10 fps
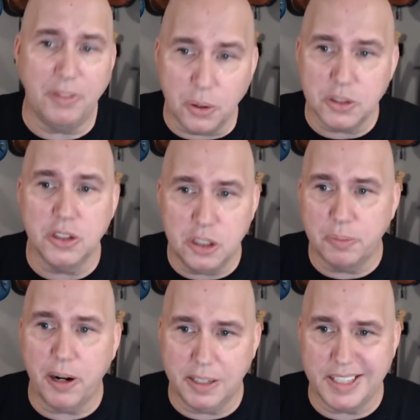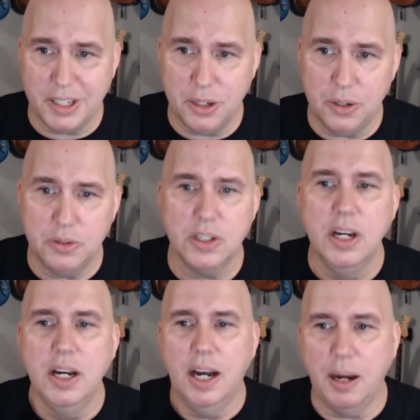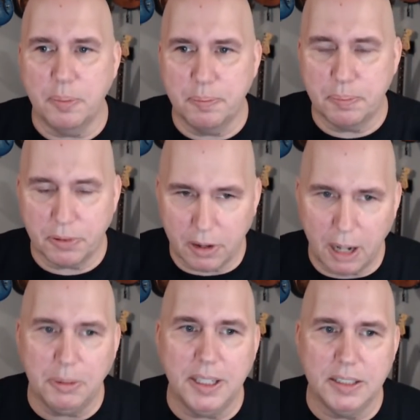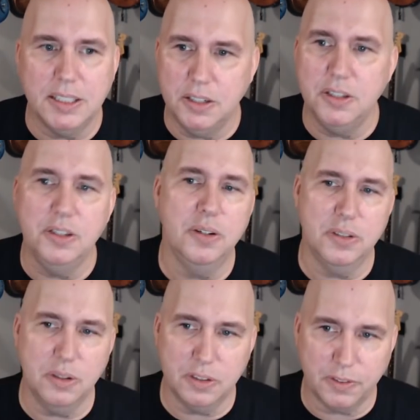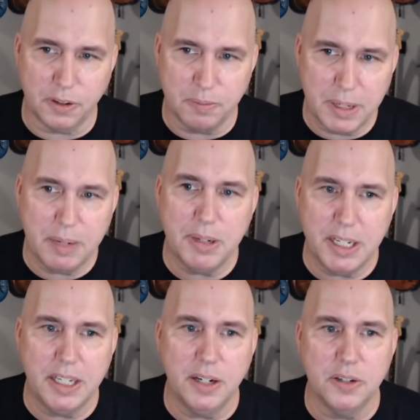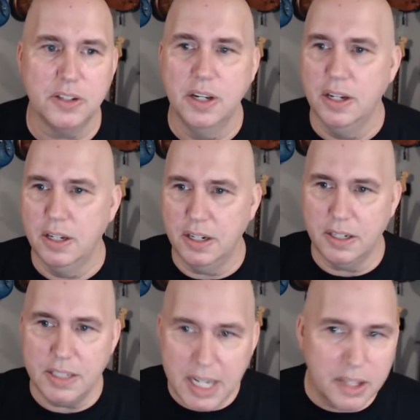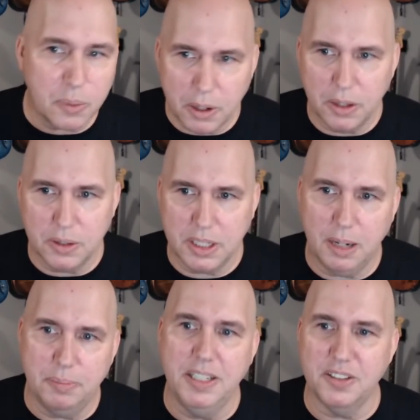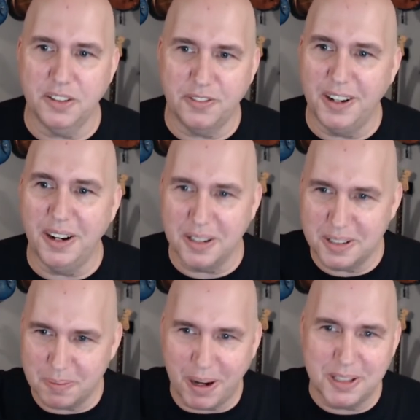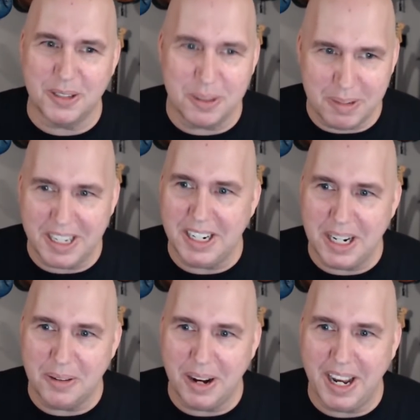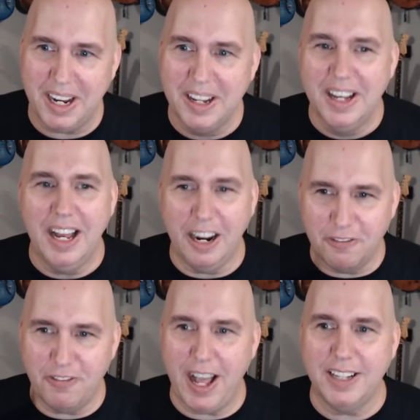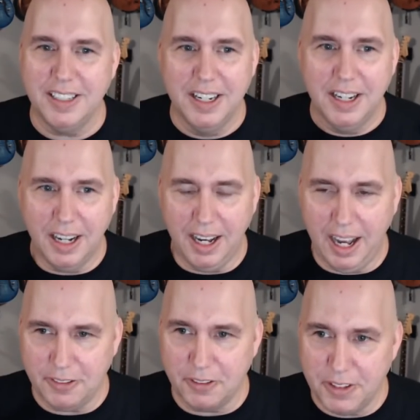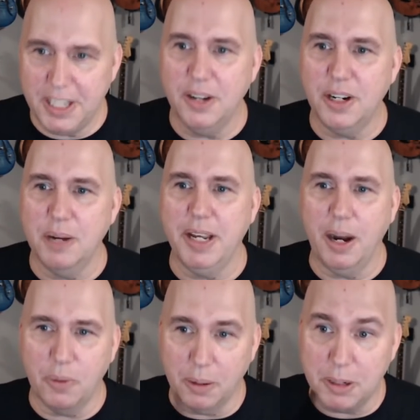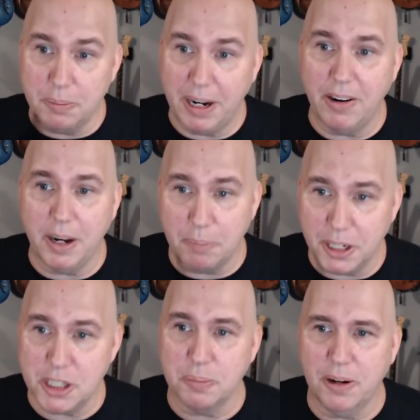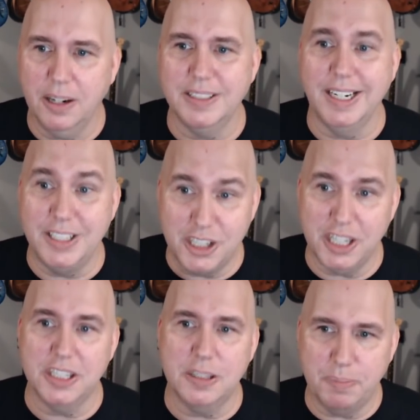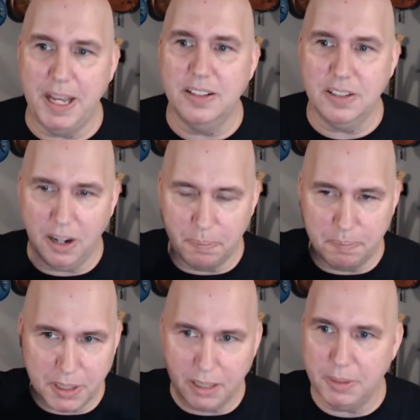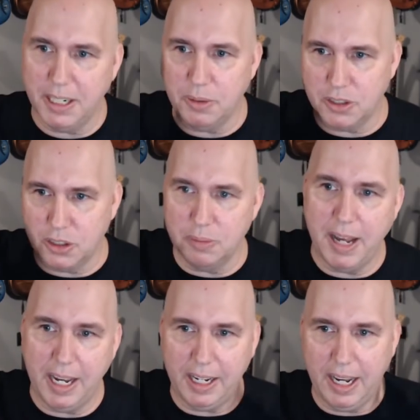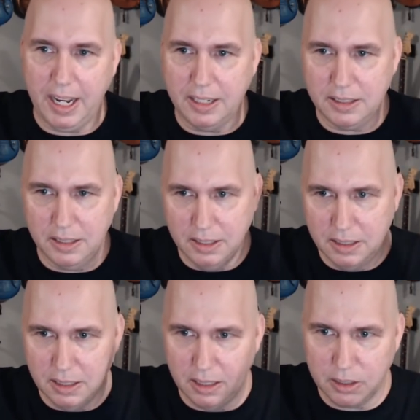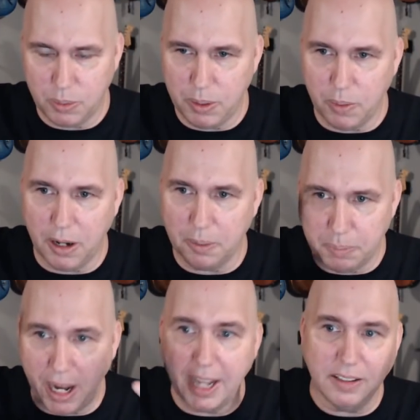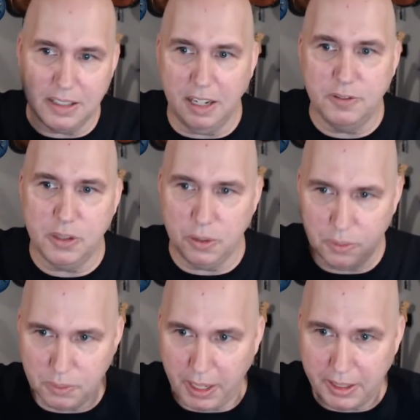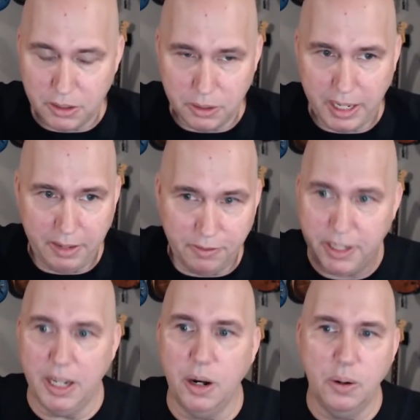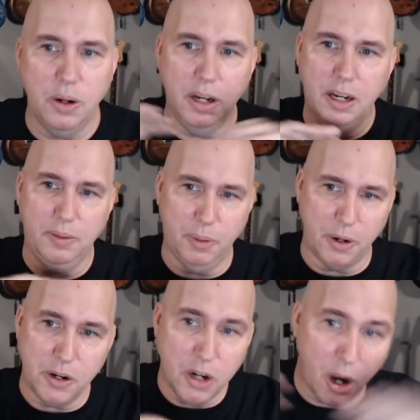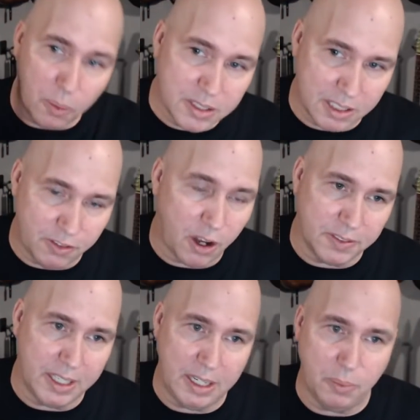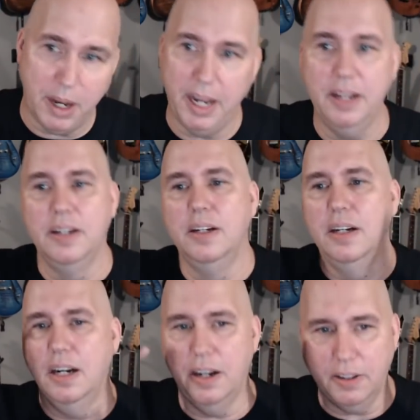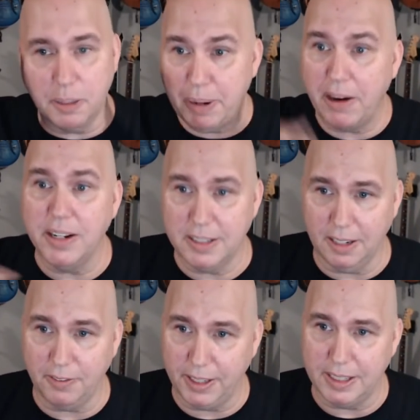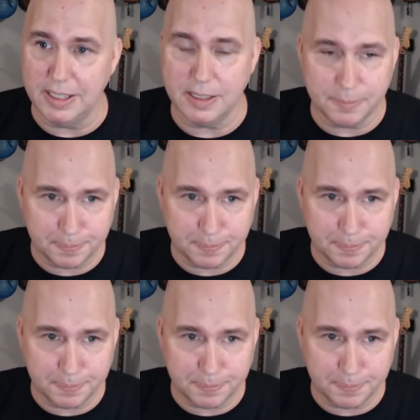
Those are the two products I use. I'll probably continue to use those for many, many years. Neither one of those companies are, are sponsoring me in any way. In fact, uh, I have a video coming out where I'm comparing a bunch of products, and I just spent a ton of money with StewMac and uh, Sweetwater buying the stuff so I can do a video where no one's involved in any way, uh, comparing stuff like this.